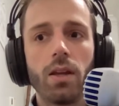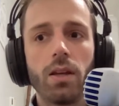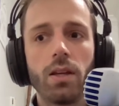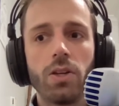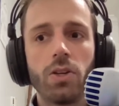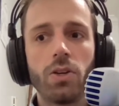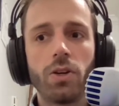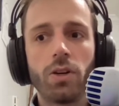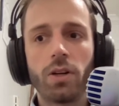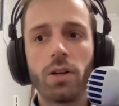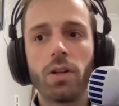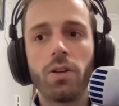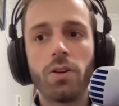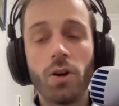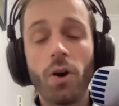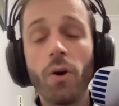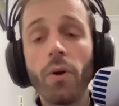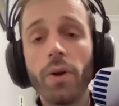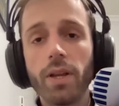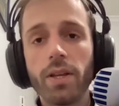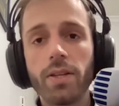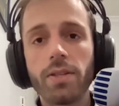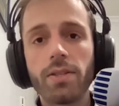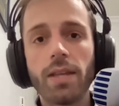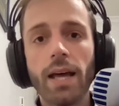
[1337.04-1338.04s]
you're going to
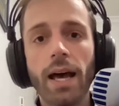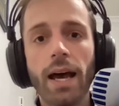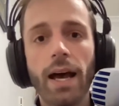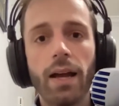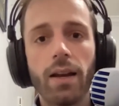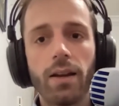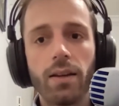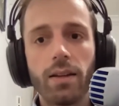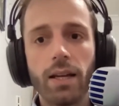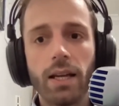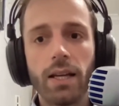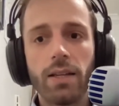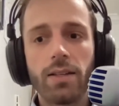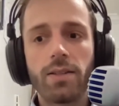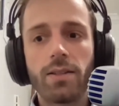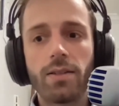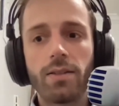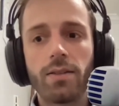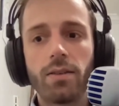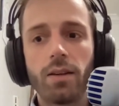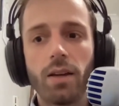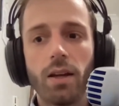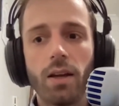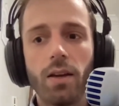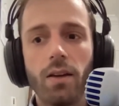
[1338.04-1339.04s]
notice that
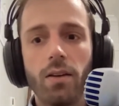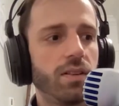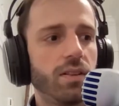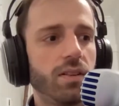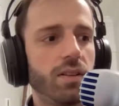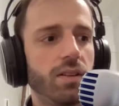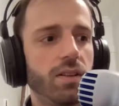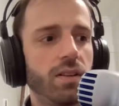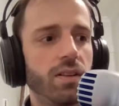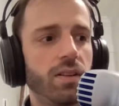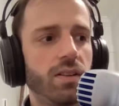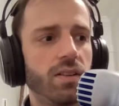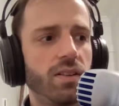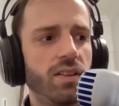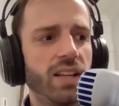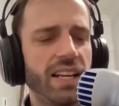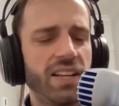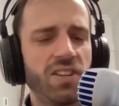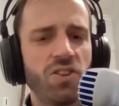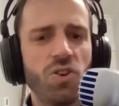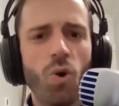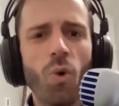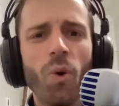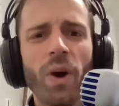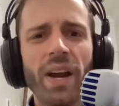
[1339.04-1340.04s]
it's
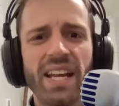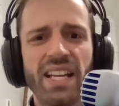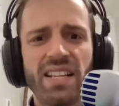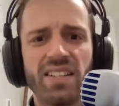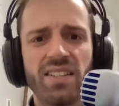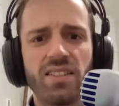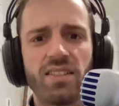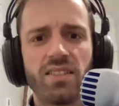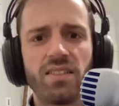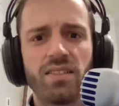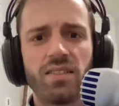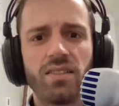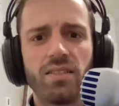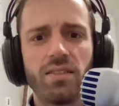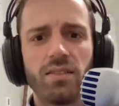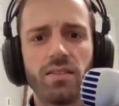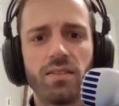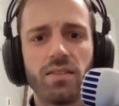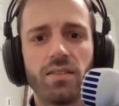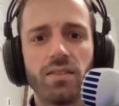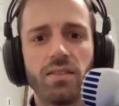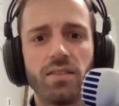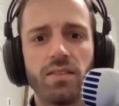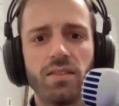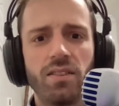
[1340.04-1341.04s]
like noise,
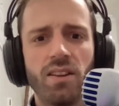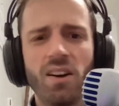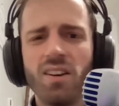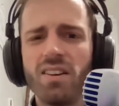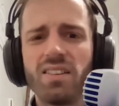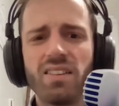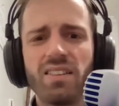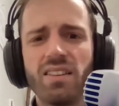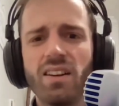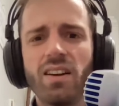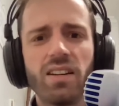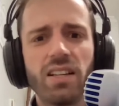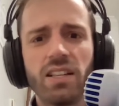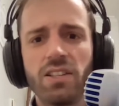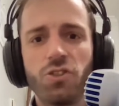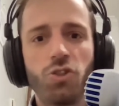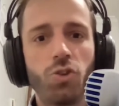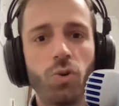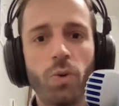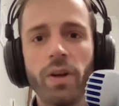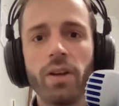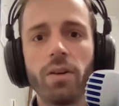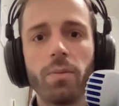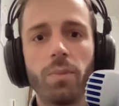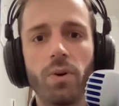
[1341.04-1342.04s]
not
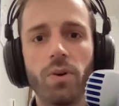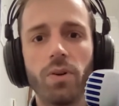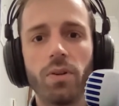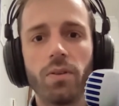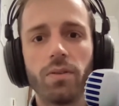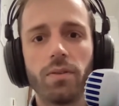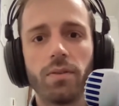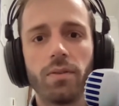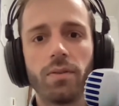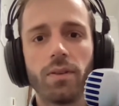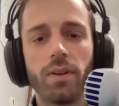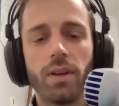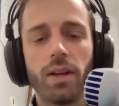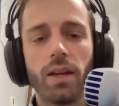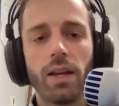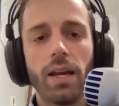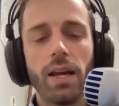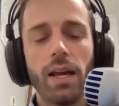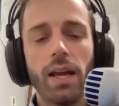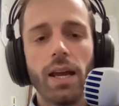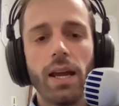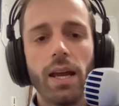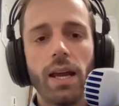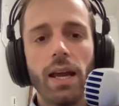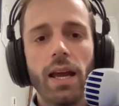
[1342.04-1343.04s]
enjoyable,
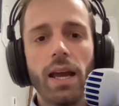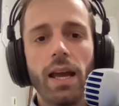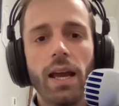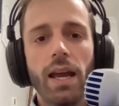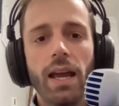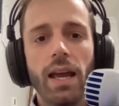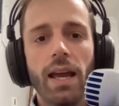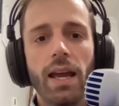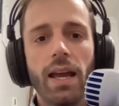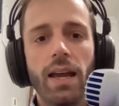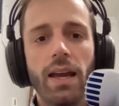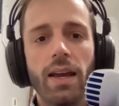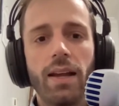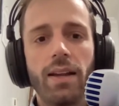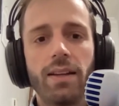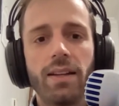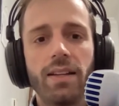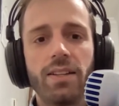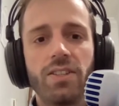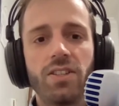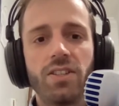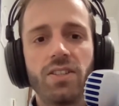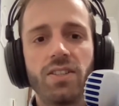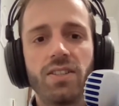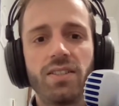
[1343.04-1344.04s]
and
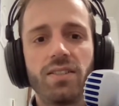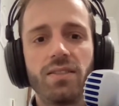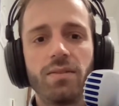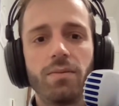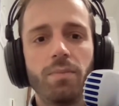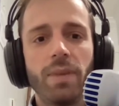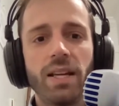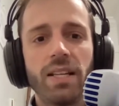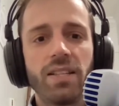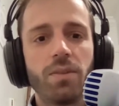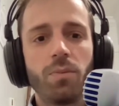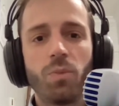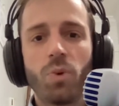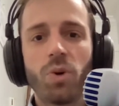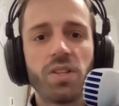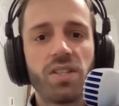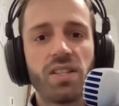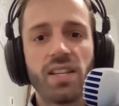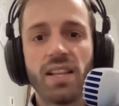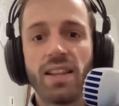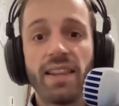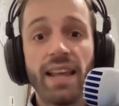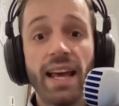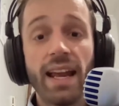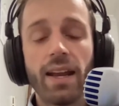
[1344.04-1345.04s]
it just makes it more
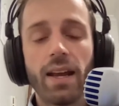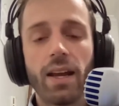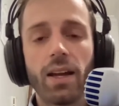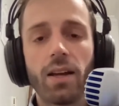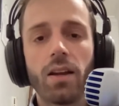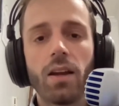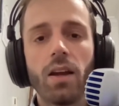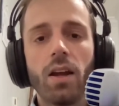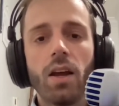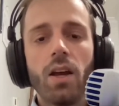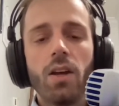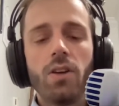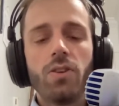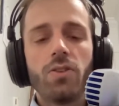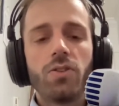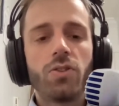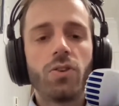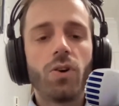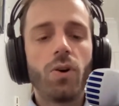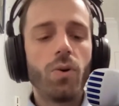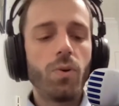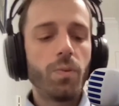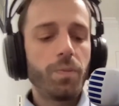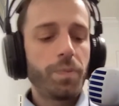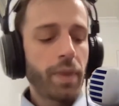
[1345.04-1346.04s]
synthetic.
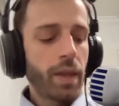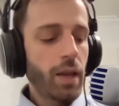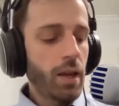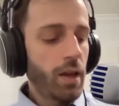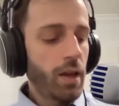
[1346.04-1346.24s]
So